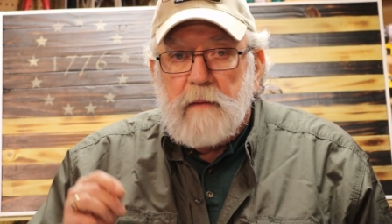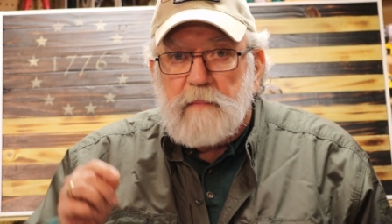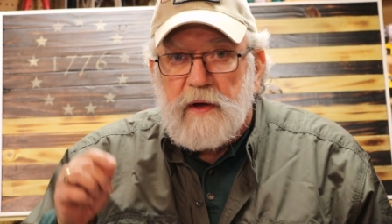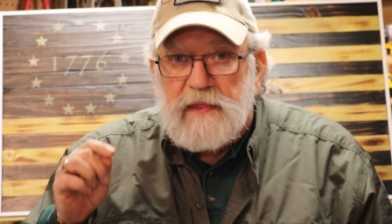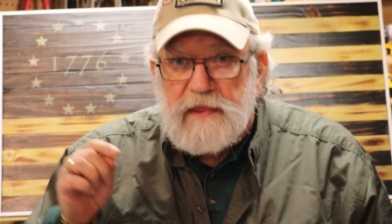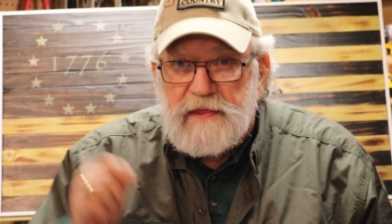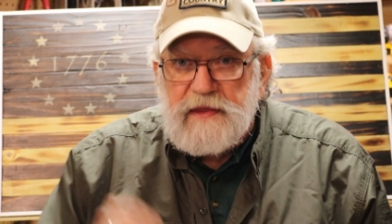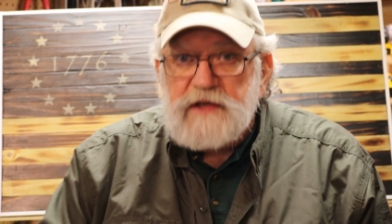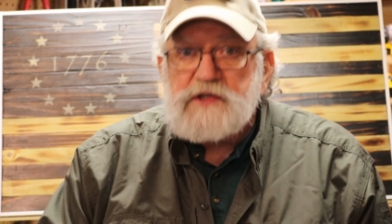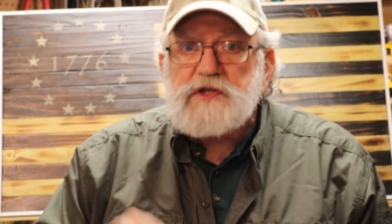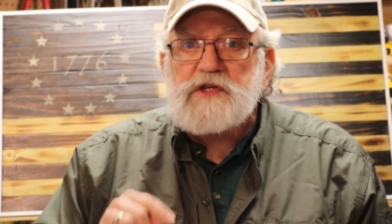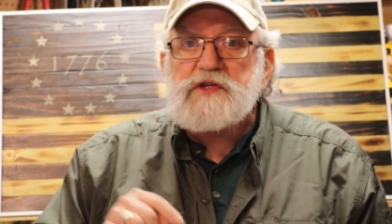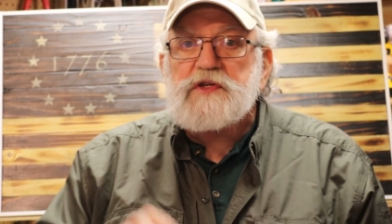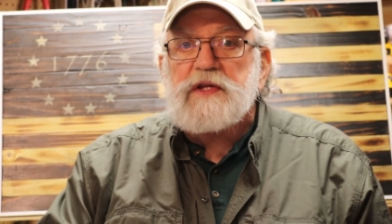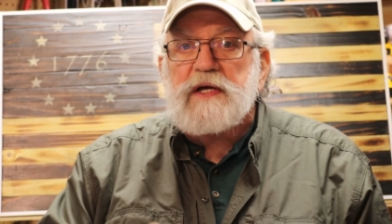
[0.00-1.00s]
but this
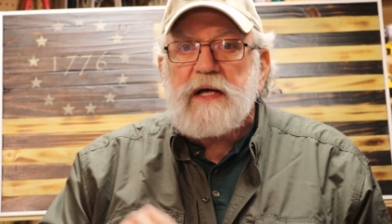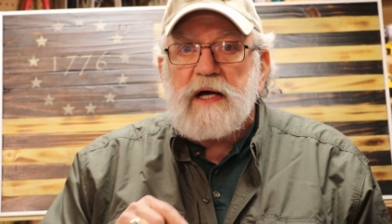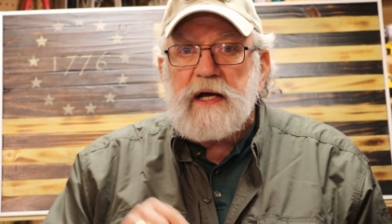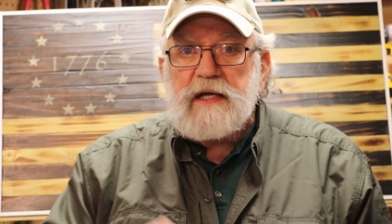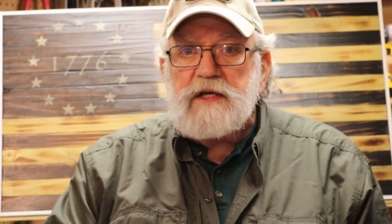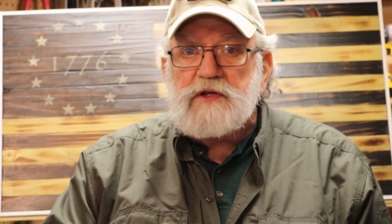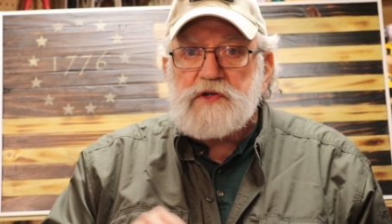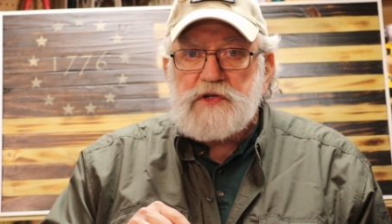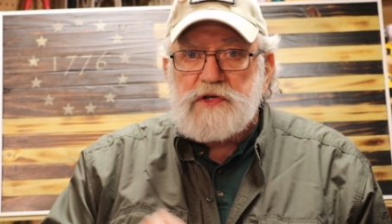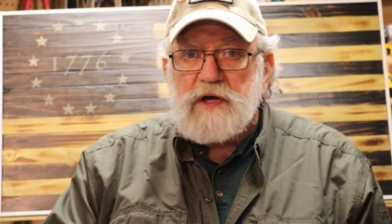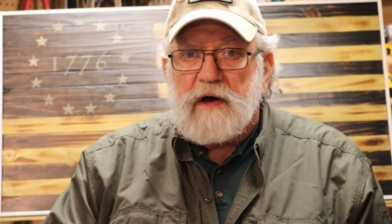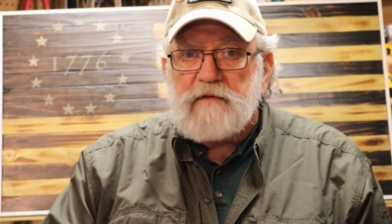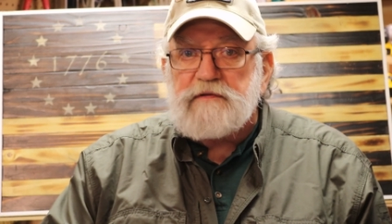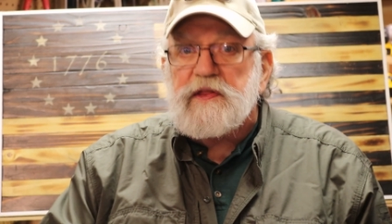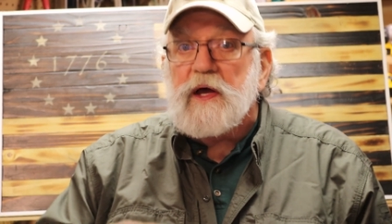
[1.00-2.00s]
is the kind of
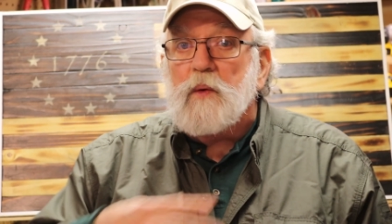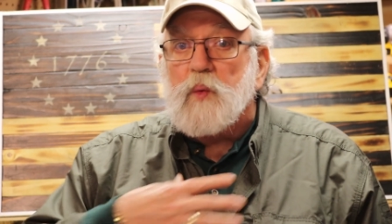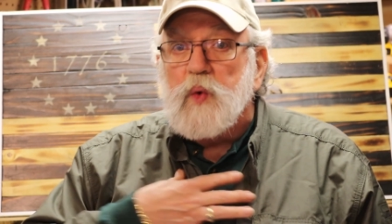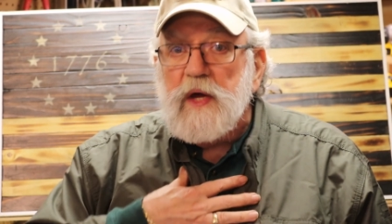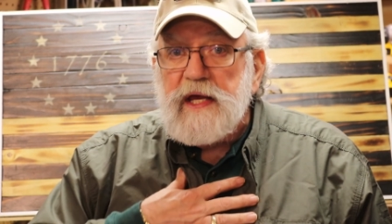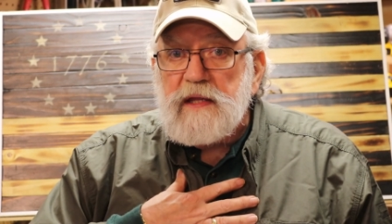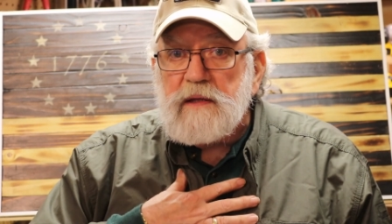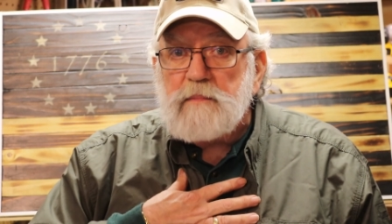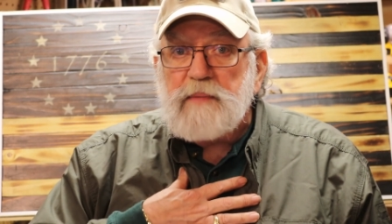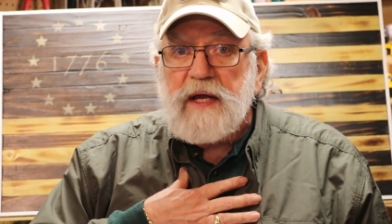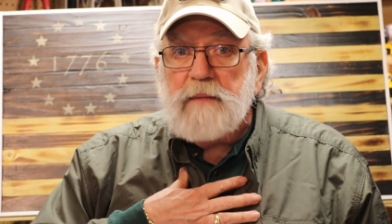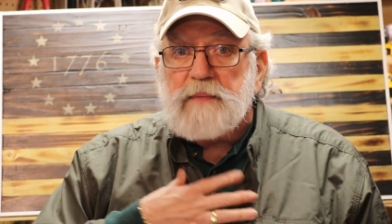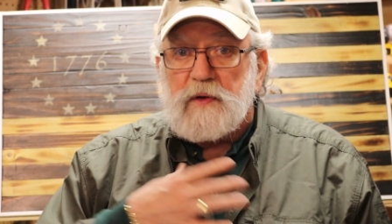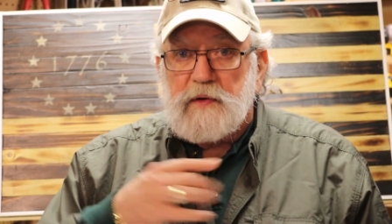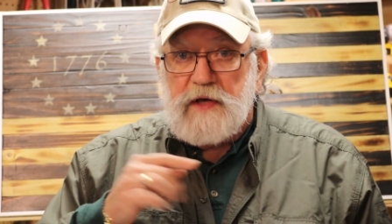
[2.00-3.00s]
stuff that we, the
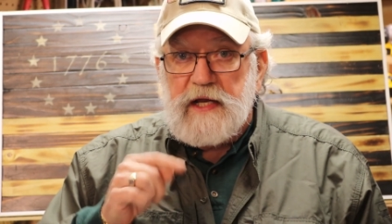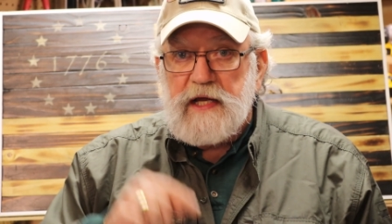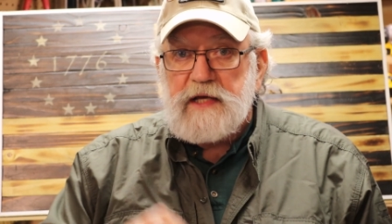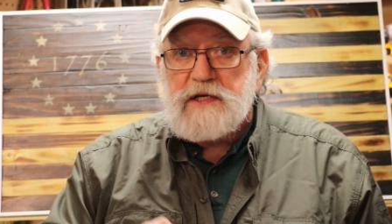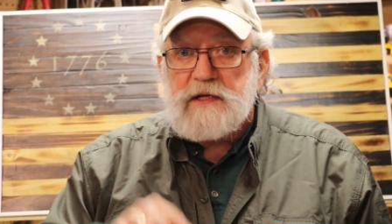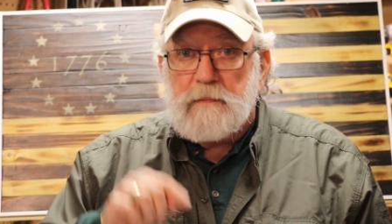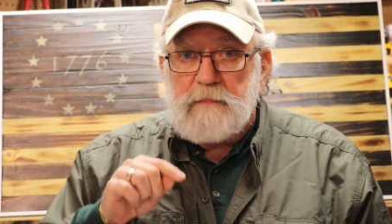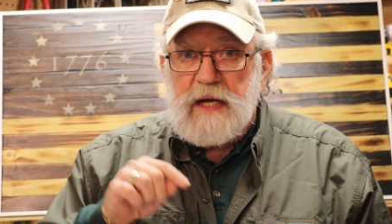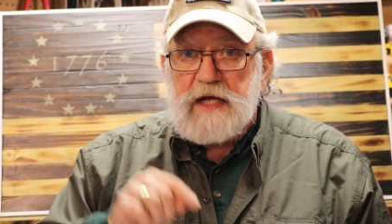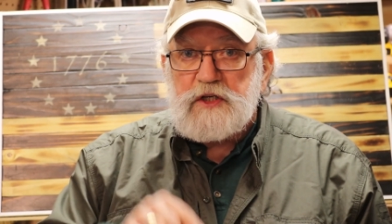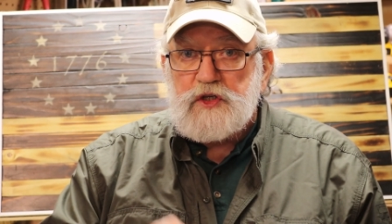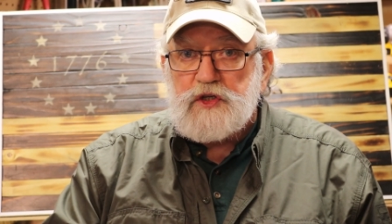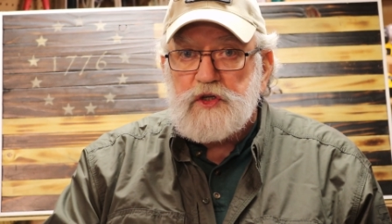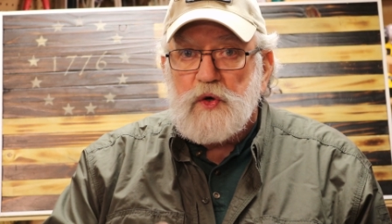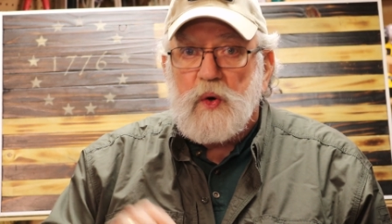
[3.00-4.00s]
people, need to make
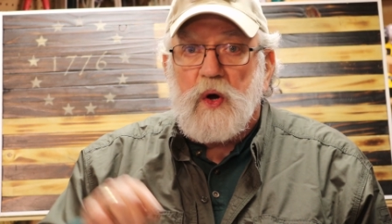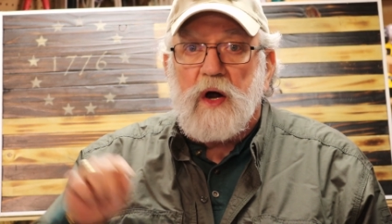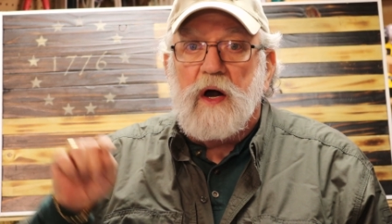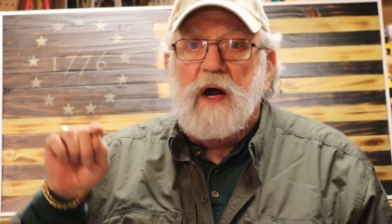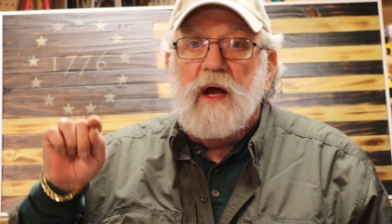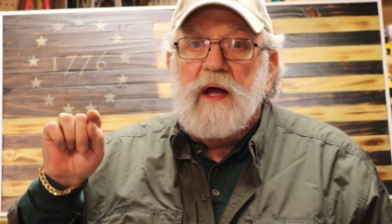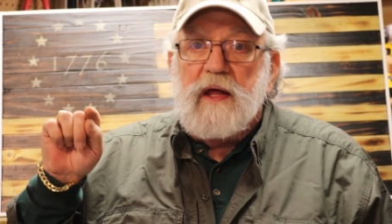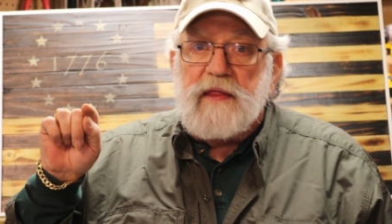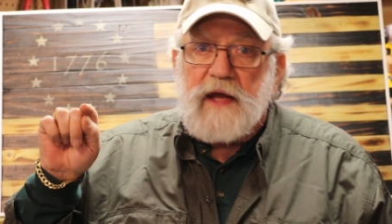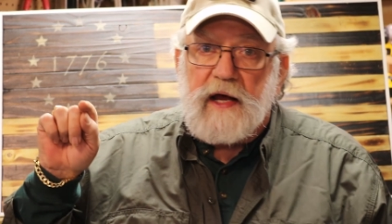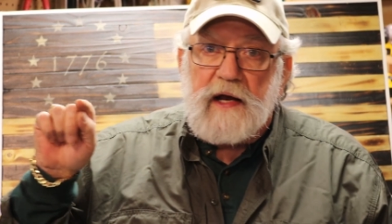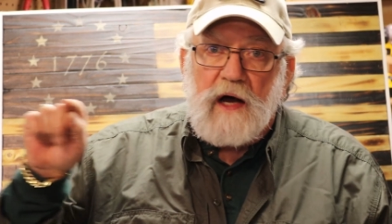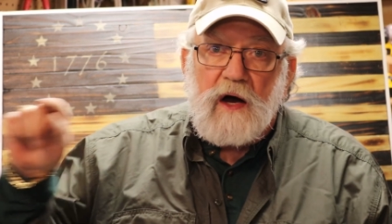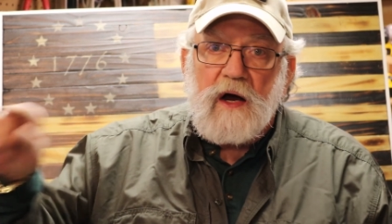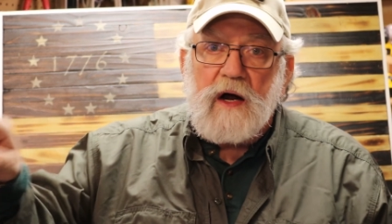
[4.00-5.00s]
sure
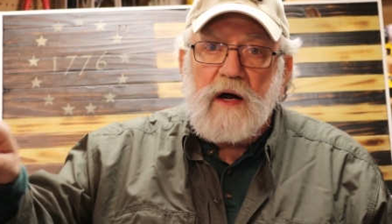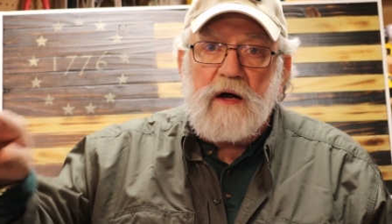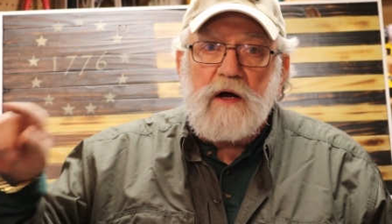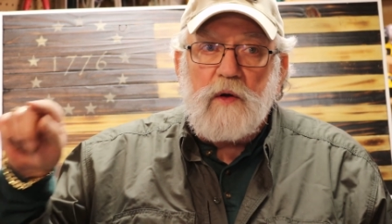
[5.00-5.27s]
that our